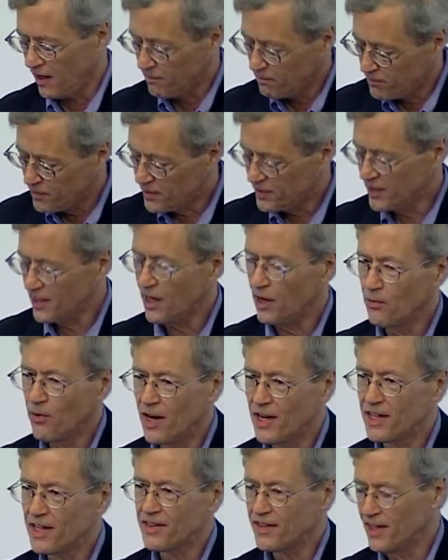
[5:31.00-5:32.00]
but the
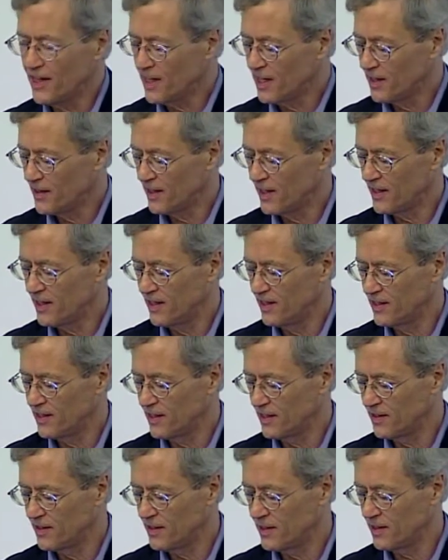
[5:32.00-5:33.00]
ironic thing, I think, is
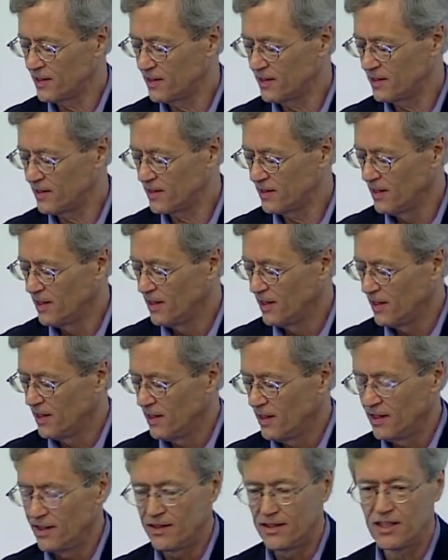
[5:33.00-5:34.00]
that this is,
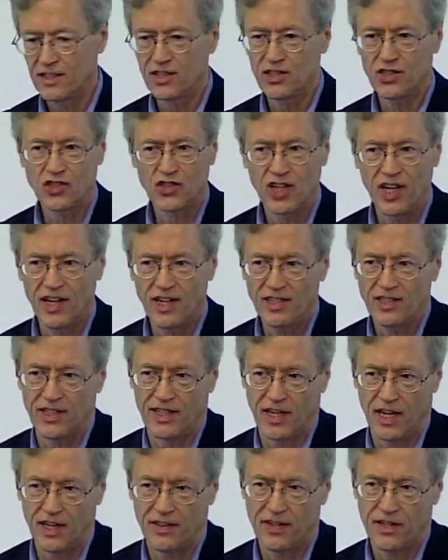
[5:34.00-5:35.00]
this is
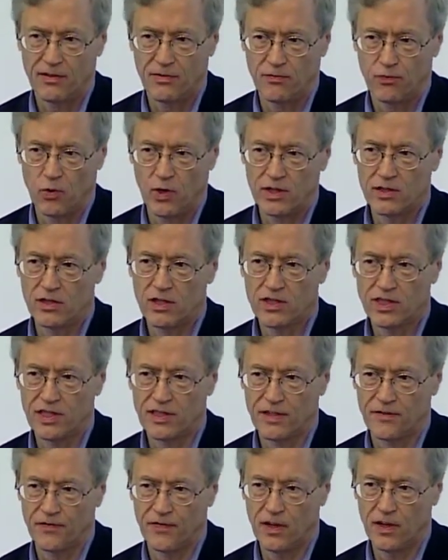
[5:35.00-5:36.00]
changing. I think if one looks at
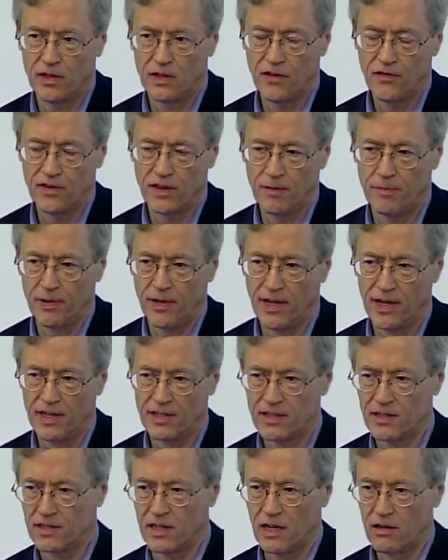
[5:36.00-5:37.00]
the field over the
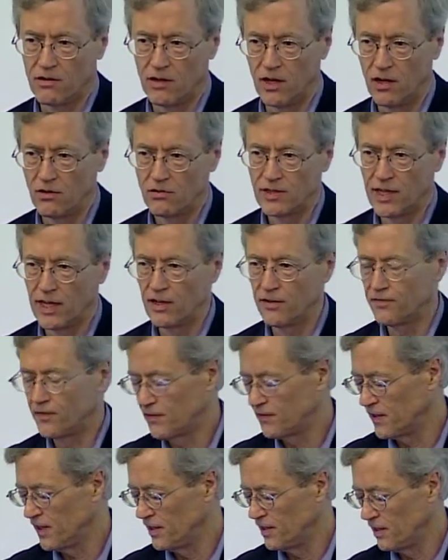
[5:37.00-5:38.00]
past, I don't know, 10 or
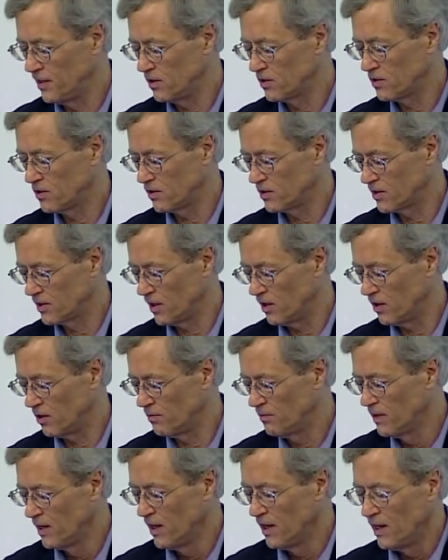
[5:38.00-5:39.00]
15 years or so,
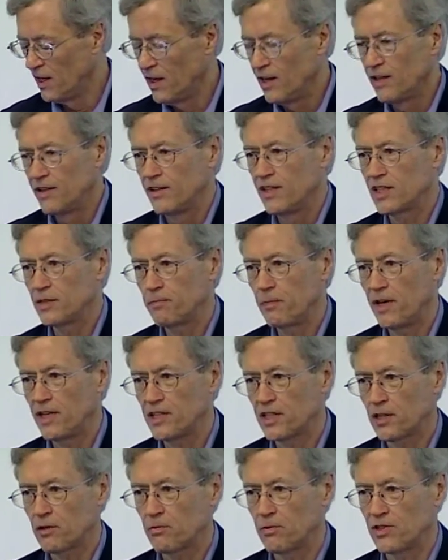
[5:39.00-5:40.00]
this
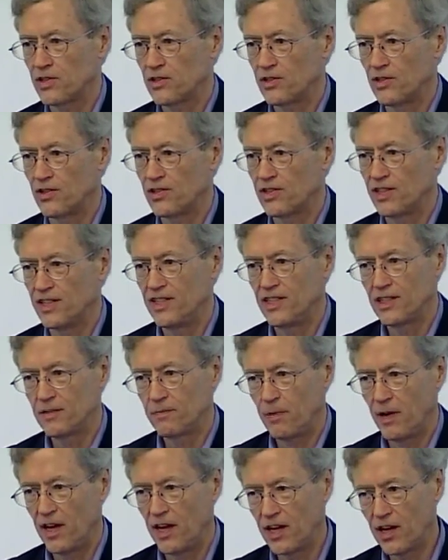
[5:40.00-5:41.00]
basic research is
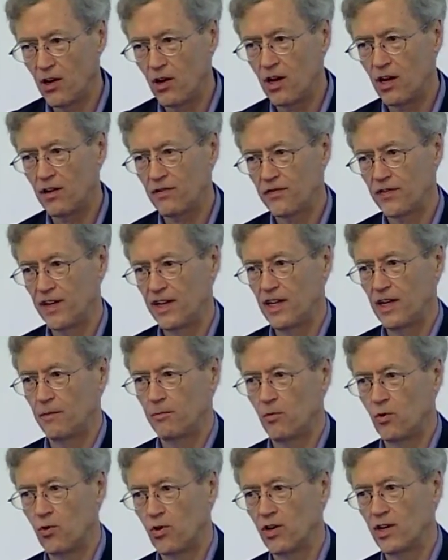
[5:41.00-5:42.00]
paying off in a
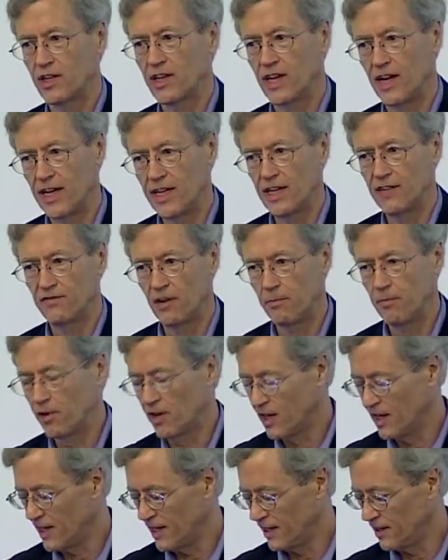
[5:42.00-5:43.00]
more kind of
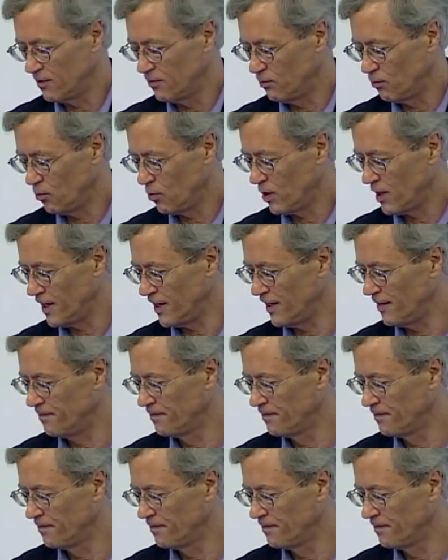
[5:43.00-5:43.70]
applied way.